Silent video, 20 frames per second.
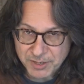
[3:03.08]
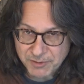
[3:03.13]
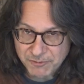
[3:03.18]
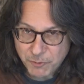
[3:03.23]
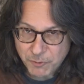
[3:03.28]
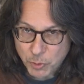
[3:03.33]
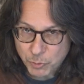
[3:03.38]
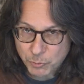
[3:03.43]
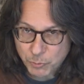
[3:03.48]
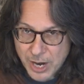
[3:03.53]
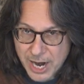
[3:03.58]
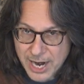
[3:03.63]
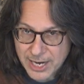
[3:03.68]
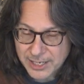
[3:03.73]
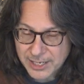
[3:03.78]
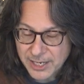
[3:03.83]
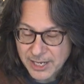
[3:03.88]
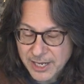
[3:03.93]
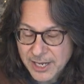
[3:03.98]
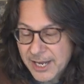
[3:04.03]
being folk
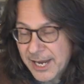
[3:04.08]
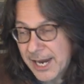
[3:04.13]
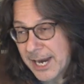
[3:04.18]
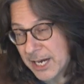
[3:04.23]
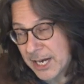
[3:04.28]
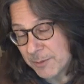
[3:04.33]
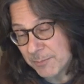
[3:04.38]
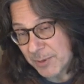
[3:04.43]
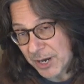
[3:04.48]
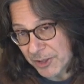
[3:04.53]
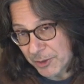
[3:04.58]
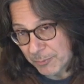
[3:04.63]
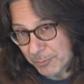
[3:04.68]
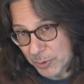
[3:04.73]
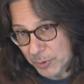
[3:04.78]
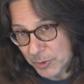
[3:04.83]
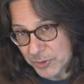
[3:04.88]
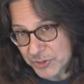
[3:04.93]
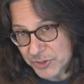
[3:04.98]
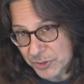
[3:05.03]
rock, headed by the
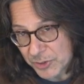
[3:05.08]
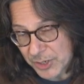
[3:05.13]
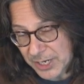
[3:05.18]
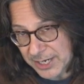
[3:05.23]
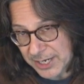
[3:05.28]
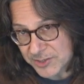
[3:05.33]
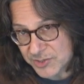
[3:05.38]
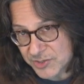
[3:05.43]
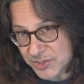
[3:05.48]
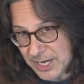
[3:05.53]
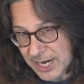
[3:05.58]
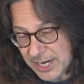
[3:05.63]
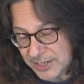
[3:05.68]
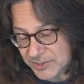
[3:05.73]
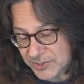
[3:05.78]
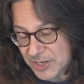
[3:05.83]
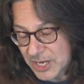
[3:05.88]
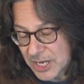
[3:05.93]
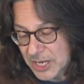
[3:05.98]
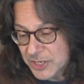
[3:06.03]
Byrds in the United
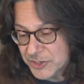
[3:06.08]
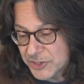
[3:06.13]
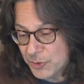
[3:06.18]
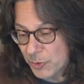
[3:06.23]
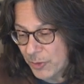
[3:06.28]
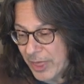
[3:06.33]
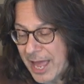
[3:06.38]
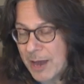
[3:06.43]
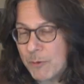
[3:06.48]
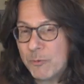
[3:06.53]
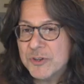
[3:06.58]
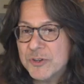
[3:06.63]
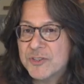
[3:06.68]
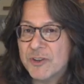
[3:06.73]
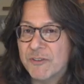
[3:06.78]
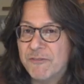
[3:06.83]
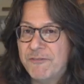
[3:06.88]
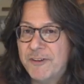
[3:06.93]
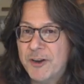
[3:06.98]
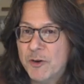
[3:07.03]
States. So that was
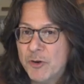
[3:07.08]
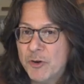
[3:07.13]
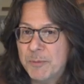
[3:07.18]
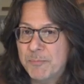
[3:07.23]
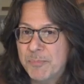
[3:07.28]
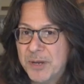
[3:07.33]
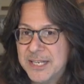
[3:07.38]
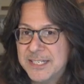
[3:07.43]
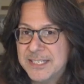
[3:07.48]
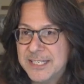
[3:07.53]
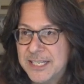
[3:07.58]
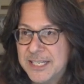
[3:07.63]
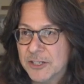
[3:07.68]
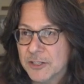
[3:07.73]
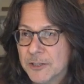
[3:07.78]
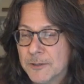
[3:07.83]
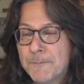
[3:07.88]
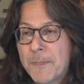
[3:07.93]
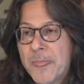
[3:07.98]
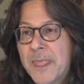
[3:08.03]
a very big
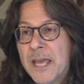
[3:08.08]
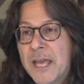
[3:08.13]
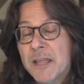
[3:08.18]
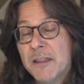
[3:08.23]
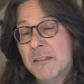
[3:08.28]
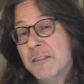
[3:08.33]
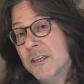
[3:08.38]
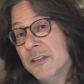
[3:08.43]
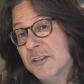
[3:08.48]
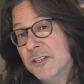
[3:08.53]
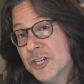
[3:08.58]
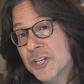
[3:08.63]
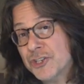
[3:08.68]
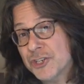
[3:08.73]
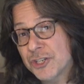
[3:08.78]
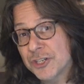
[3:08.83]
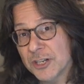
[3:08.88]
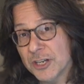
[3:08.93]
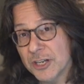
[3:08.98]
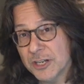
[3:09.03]
deal. The
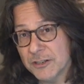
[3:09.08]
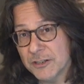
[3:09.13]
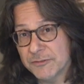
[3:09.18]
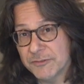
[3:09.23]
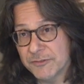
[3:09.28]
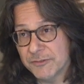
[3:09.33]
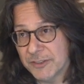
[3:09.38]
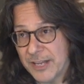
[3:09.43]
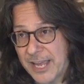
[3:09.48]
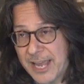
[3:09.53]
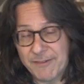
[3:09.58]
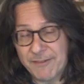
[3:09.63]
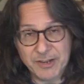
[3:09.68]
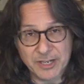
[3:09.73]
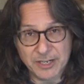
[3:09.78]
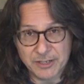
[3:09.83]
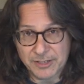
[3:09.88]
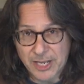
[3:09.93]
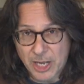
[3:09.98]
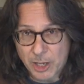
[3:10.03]
addition of
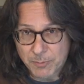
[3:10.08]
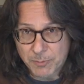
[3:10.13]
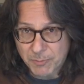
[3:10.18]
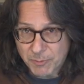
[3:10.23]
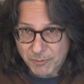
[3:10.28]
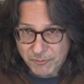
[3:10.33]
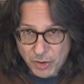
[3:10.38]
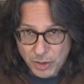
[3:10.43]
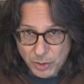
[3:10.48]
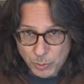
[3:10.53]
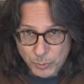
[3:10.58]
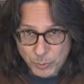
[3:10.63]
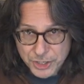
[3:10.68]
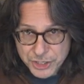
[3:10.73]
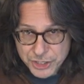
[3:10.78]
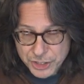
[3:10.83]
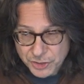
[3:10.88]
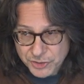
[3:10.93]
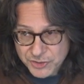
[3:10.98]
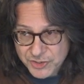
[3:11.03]
having an album of all
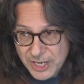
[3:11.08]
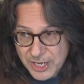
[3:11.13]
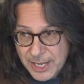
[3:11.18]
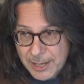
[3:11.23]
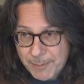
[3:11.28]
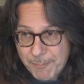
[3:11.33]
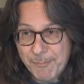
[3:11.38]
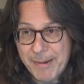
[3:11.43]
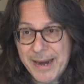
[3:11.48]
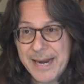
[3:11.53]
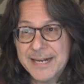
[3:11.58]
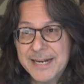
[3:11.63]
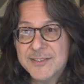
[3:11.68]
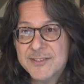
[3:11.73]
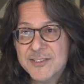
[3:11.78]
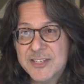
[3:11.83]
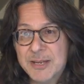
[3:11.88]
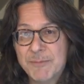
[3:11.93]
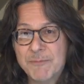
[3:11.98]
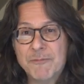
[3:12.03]
originals made it
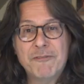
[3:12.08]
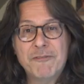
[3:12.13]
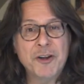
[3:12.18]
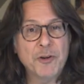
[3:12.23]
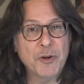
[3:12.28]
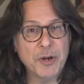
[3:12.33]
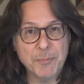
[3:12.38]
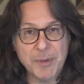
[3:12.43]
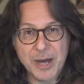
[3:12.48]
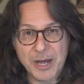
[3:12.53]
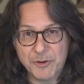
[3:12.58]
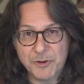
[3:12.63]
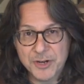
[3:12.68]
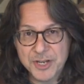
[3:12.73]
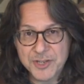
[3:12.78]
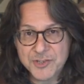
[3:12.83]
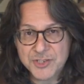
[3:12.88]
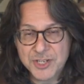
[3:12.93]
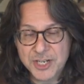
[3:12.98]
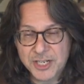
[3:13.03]
seem very
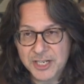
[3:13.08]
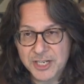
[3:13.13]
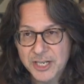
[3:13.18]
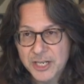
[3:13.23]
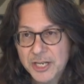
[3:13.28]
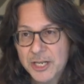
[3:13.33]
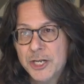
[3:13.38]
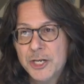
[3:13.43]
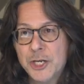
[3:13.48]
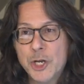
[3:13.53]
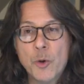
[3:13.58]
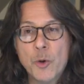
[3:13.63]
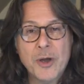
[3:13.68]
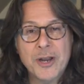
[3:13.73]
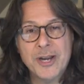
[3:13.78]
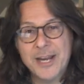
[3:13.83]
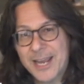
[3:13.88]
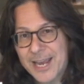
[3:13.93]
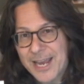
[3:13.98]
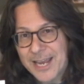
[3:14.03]
modernistic, no
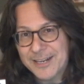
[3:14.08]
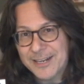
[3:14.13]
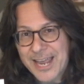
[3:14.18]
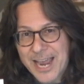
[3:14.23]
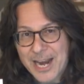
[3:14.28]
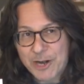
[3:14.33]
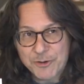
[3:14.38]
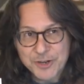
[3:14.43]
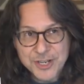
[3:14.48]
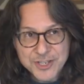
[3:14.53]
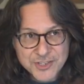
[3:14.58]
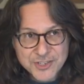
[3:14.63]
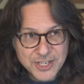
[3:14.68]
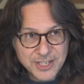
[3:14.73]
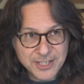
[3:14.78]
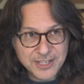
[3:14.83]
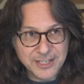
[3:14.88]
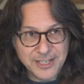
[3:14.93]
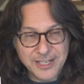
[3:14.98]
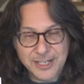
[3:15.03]

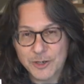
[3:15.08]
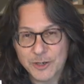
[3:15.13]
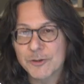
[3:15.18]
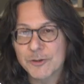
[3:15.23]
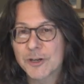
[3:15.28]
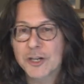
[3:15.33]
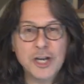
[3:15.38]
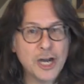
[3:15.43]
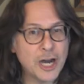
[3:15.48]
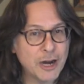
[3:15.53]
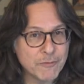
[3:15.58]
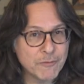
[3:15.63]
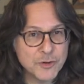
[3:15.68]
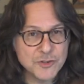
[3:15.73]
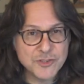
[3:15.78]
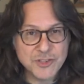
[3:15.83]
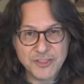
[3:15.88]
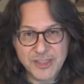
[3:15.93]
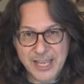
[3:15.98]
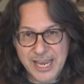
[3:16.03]
anachronistic
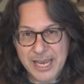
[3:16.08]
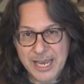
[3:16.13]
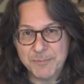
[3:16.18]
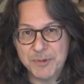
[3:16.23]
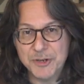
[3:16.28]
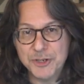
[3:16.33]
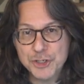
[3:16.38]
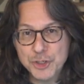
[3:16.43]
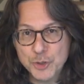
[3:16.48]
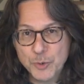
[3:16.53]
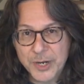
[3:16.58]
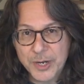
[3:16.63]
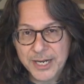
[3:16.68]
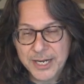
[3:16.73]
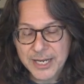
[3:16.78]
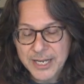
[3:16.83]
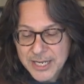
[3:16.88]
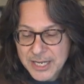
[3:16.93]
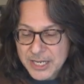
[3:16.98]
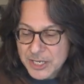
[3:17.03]
covers that they had been
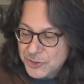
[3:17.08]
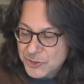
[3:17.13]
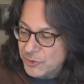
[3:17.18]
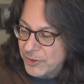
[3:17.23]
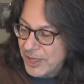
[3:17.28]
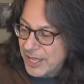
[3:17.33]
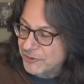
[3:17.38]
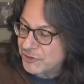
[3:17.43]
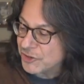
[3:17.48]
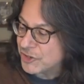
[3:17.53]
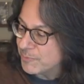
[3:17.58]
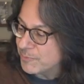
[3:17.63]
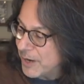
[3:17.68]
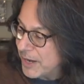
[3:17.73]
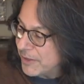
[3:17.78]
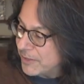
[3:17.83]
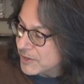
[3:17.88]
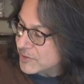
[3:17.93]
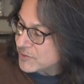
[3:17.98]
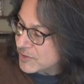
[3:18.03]
doing. So that just
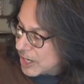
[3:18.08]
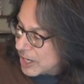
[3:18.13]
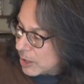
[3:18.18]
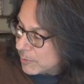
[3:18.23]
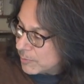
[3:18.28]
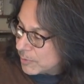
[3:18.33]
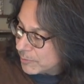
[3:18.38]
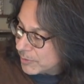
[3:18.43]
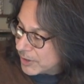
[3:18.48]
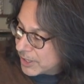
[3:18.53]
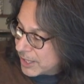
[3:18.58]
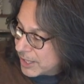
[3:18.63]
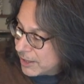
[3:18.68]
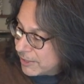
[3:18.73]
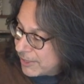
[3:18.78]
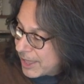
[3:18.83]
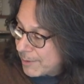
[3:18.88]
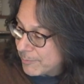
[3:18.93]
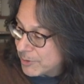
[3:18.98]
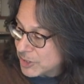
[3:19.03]
made this album
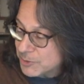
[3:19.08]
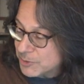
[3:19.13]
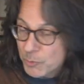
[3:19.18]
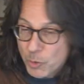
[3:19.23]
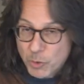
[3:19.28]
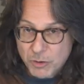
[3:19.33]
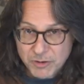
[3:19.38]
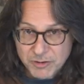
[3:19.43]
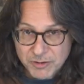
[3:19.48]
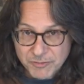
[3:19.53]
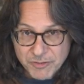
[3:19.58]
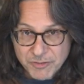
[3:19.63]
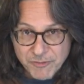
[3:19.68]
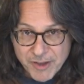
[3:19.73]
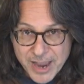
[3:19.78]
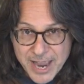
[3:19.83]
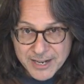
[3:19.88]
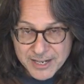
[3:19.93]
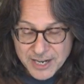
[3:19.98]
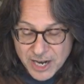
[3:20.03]
that much more of the
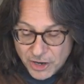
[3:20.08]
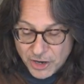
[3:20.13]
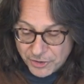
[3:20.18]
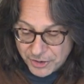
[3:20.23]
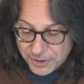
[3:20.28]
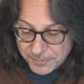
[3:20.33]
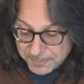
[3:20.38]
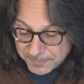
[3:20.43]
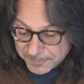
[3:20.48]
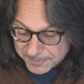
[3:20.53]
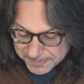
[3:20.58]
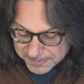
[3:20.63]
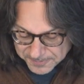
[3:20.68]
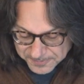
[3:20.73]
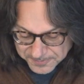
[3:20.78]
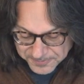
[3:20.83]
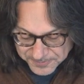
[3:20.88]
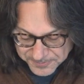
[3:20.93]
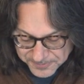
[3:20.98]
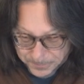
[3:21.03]
vanguard.
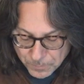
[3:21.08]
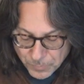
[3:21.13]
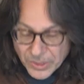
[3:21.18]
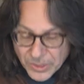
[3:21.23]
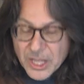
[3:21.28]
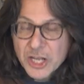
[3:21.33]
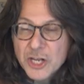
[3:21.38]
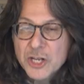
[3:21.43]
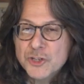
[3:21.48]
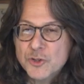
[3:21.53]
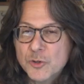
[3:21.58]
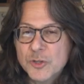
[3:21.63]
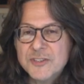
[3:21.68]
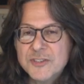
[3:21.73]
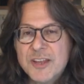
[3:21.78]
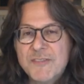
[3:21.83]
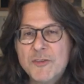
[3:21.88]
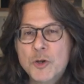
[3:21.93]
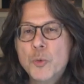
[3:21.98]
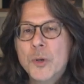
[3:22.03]
So
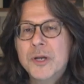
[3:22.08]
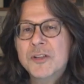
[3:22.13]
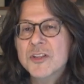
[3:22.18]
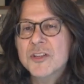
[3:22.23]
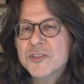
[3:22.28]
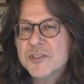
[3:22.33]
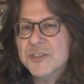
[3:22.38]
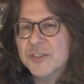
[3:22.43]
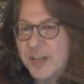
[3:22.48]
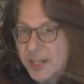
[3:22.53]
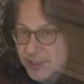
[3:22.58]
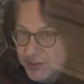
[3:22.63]
let's have a quick listen